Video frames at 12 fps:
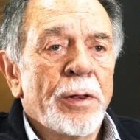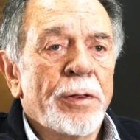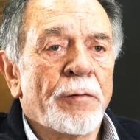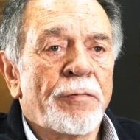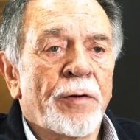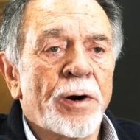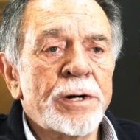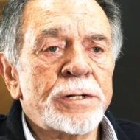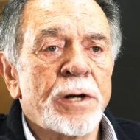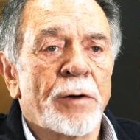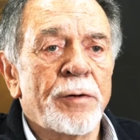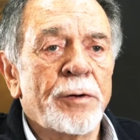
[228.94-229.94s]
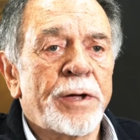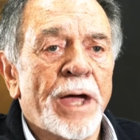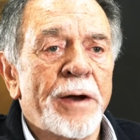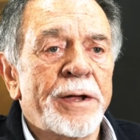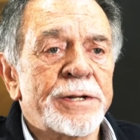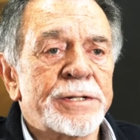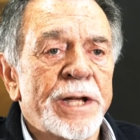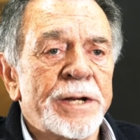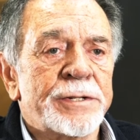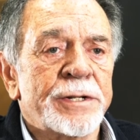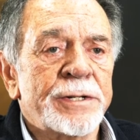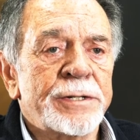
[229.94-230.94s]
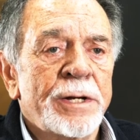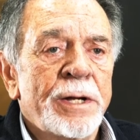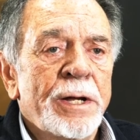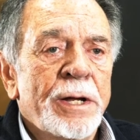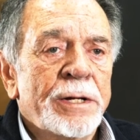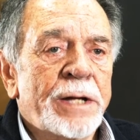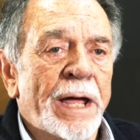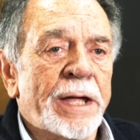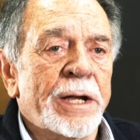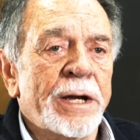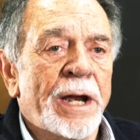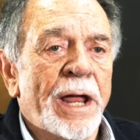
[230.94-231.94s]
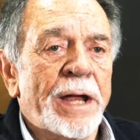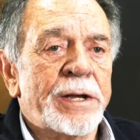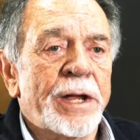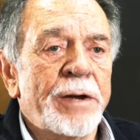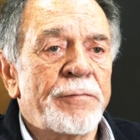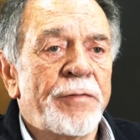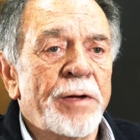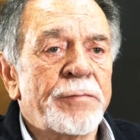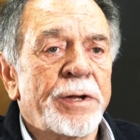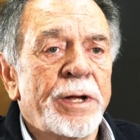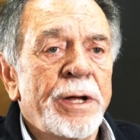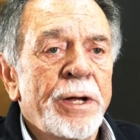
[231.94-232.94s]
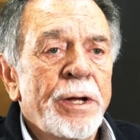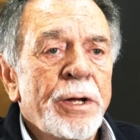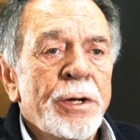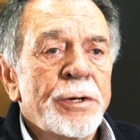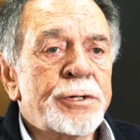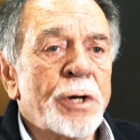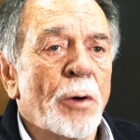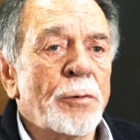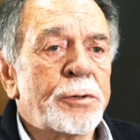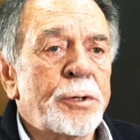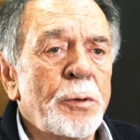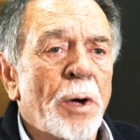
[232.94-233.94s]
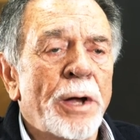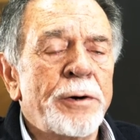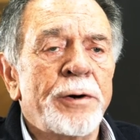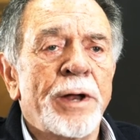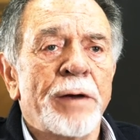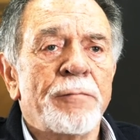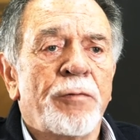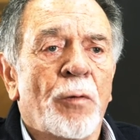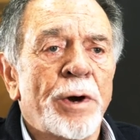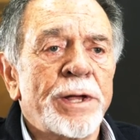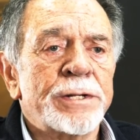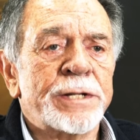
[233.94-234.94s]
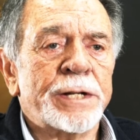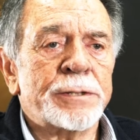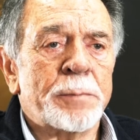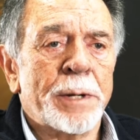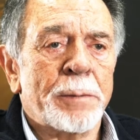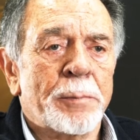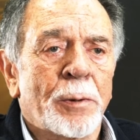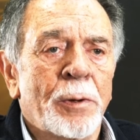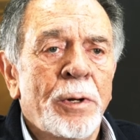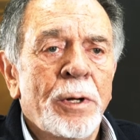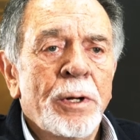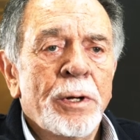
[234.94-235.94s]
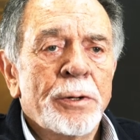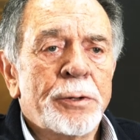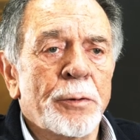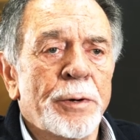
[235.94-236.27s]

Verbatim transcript: The first LaRue County census, taken in eighteen fifty, showed two hundred forty-six people to